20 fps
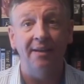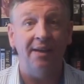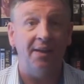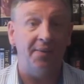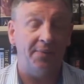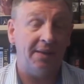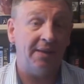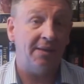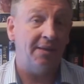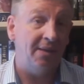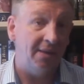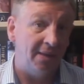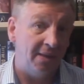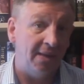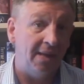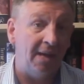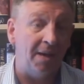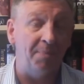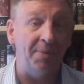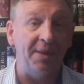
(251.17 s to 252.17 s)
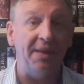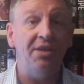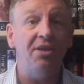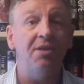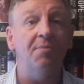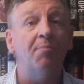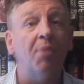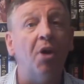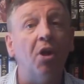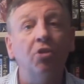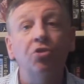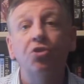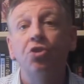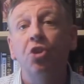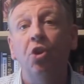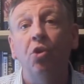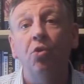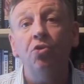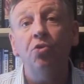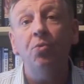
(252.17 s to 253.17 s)
And that opinion poll
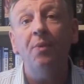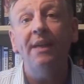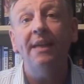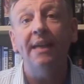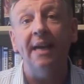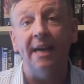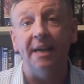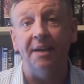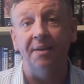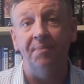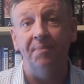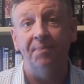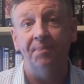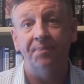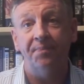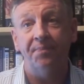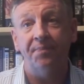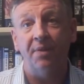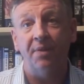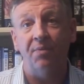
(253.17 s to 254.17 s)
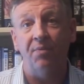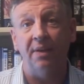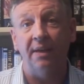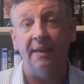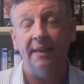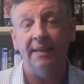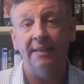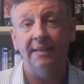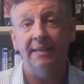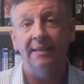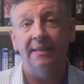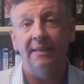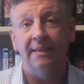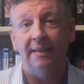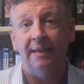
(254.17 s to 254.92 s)
shows we can, right?